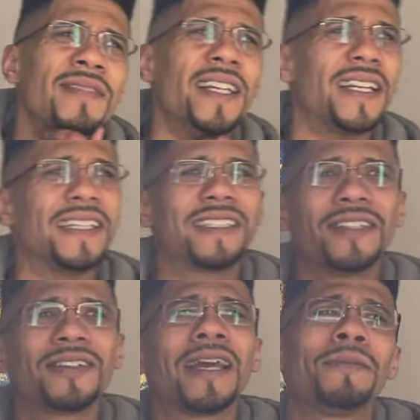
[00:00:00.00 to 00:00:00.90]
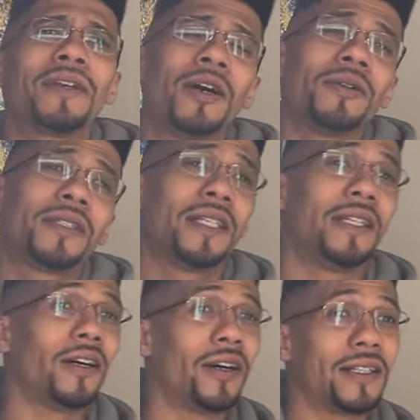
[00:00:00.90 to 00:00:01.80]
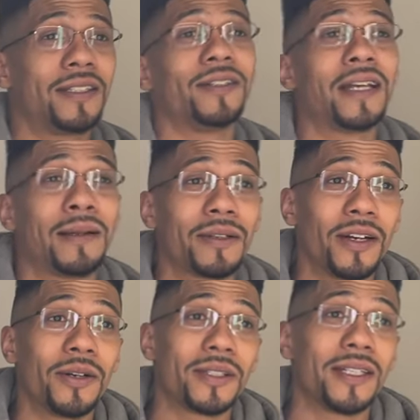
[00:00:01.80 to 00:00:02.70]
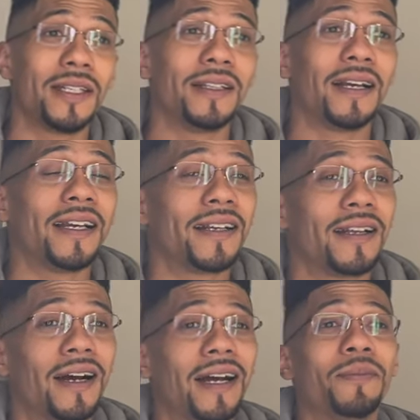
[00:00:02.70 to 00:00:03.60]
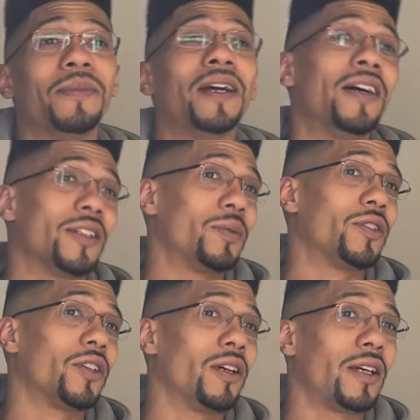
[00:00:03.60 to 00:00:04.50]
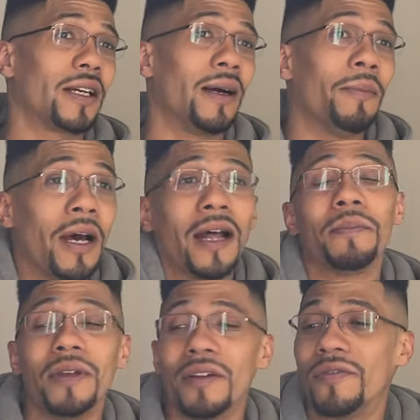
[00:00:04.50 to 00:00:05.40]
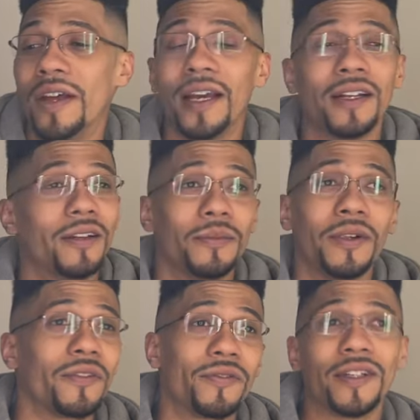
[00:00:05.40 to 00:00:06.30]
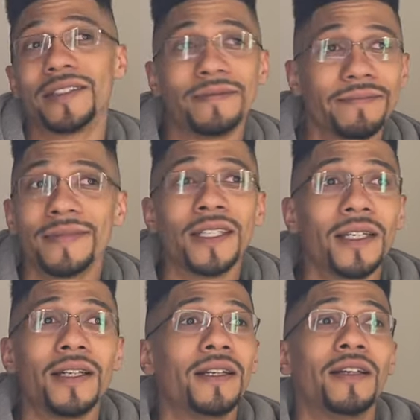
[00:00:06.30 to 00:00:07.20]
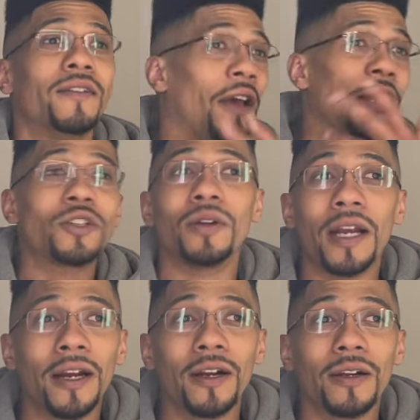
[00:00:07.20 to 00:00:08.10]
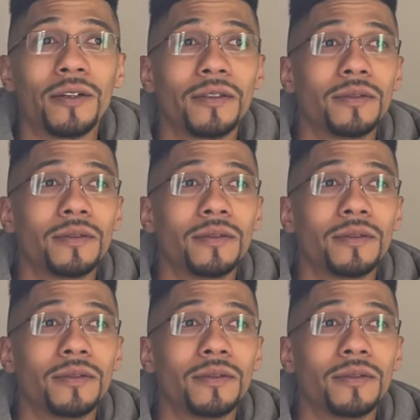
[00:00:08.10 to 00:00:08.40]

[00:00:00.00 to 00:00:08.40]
And I still kept the goatee, y'all. I still kept the goatee. Like, I'm be honest with y'all. Like, I'm not a big fan of the motherfucking facial hair,